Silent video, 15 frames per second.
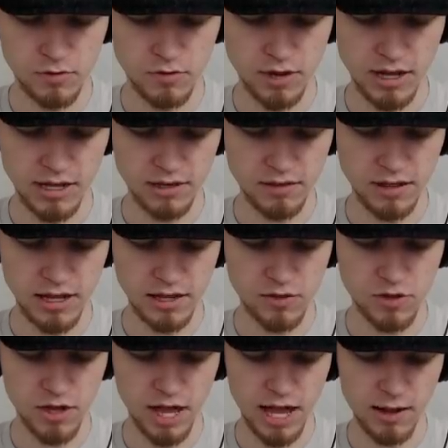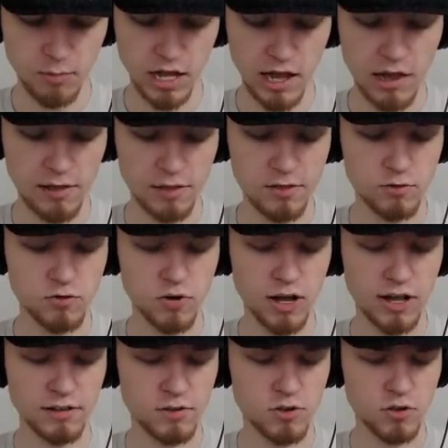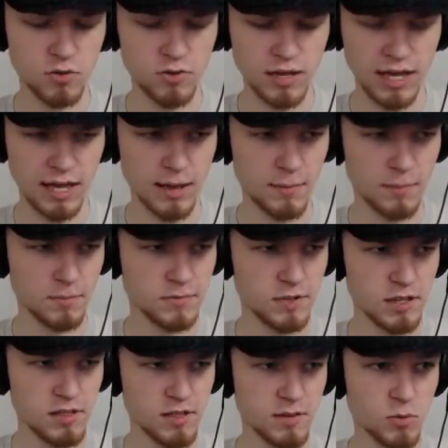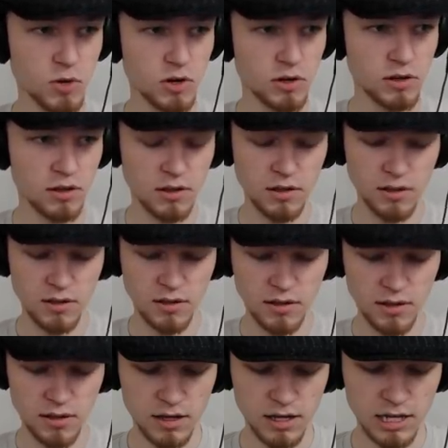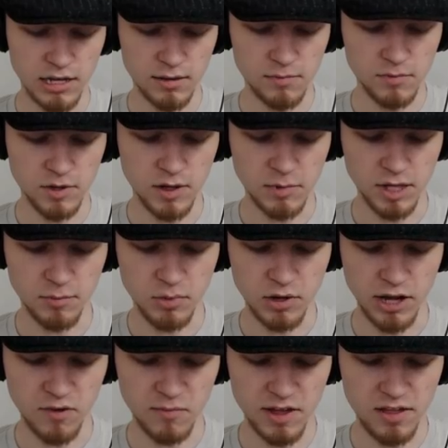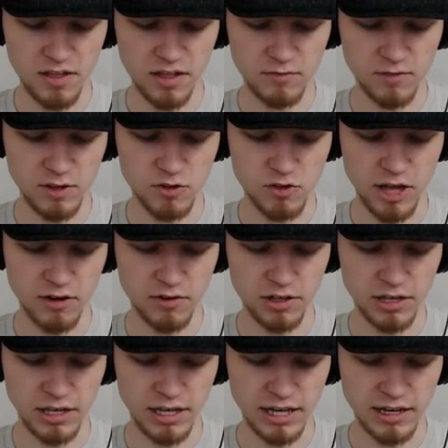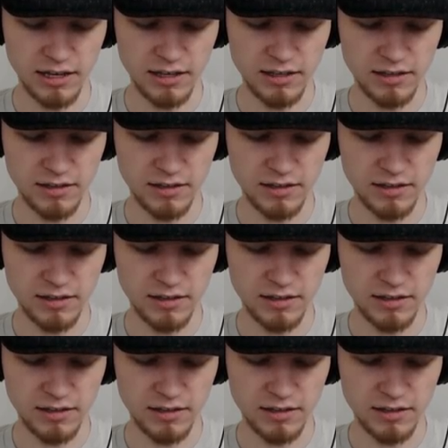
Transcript: Trying not to get shot while also trying to shoot him didn't seem to work. Um, I mean, proud of myself in general, yeah.